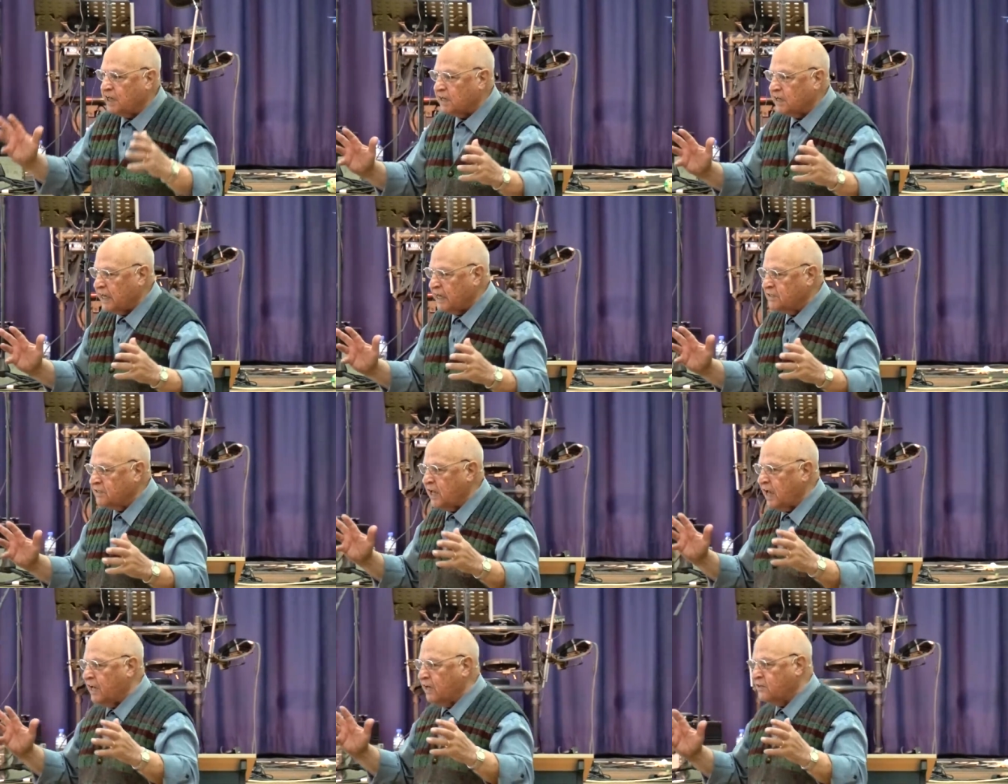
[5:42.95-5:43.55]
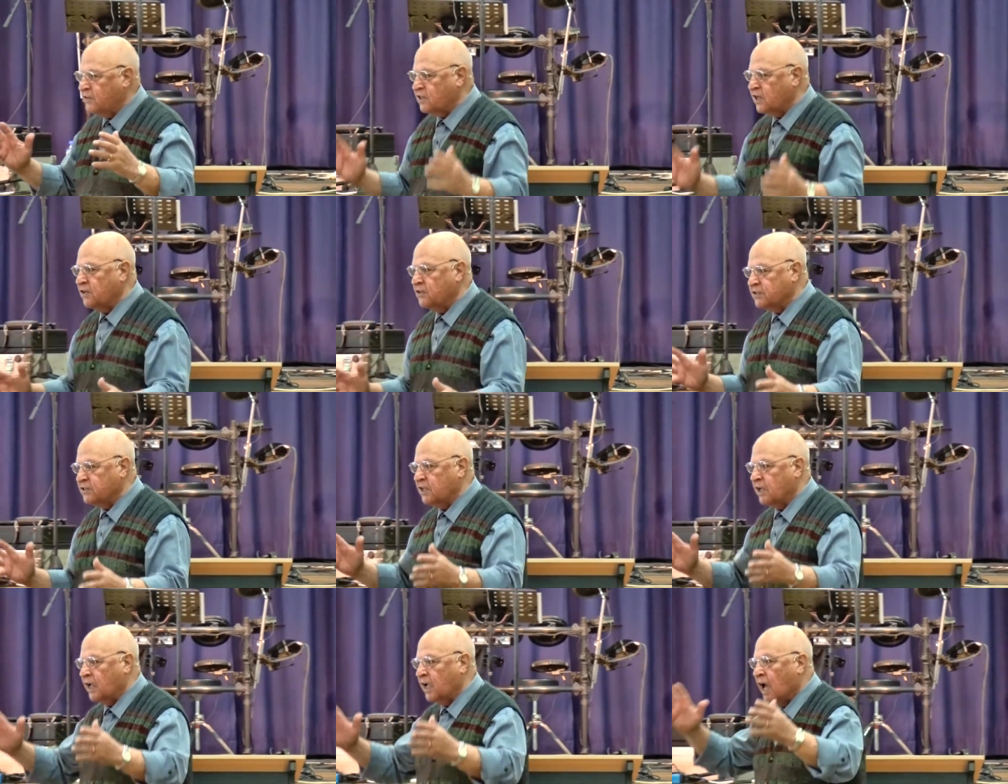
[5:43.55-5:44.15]
is
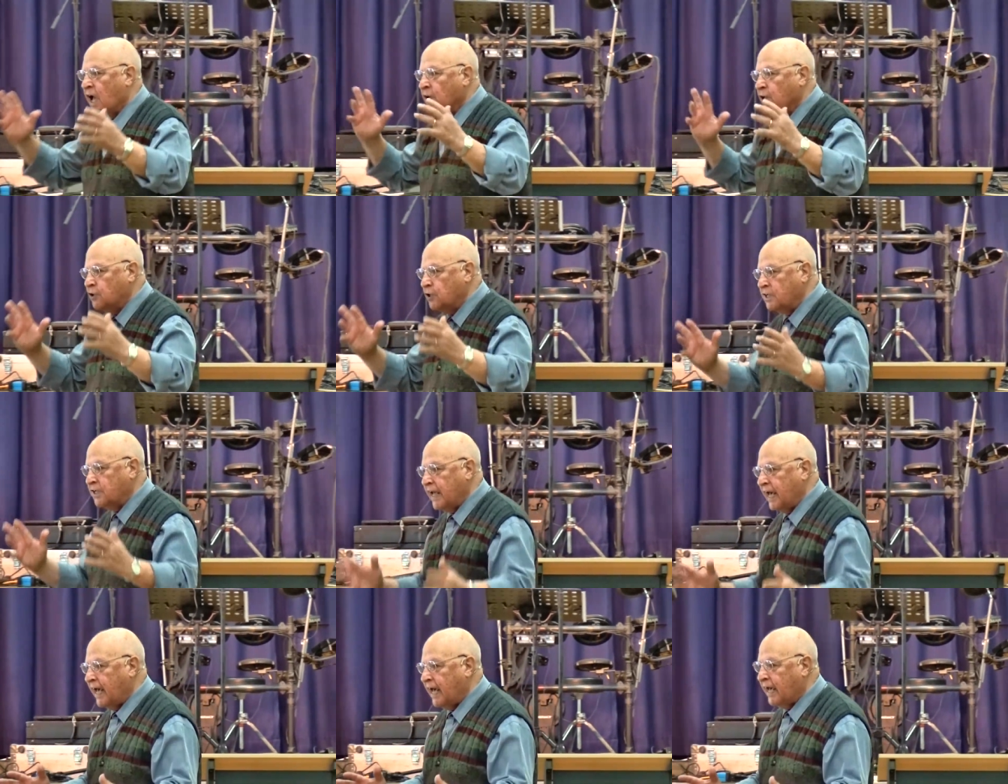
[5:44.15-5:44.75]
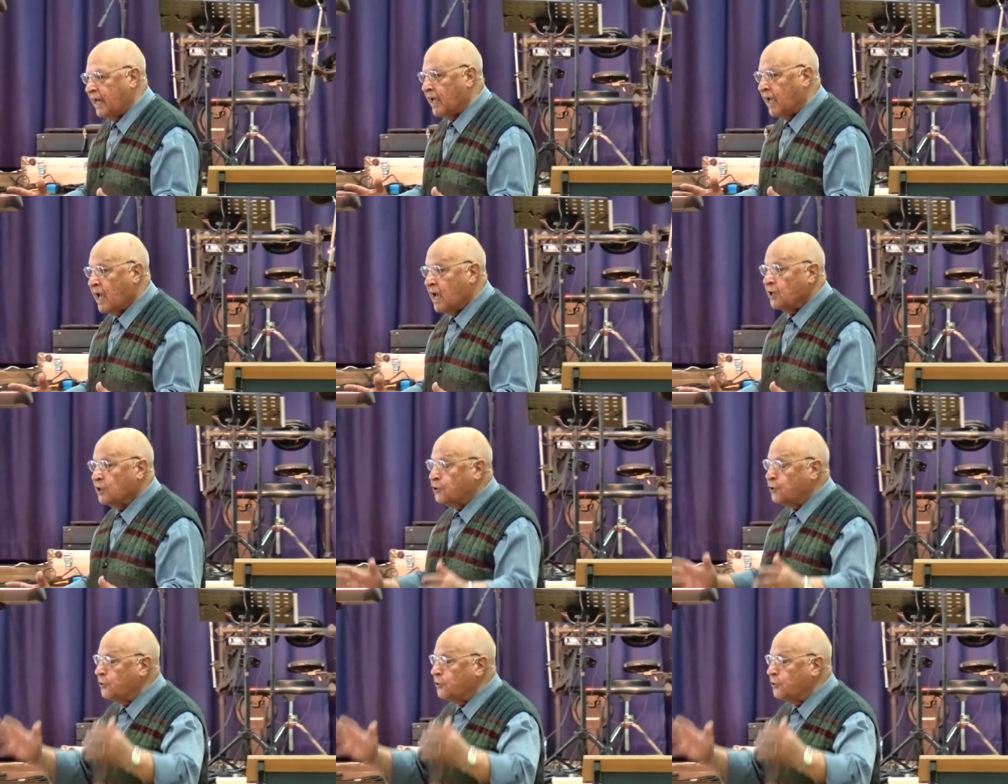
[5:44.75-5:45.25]
existing today.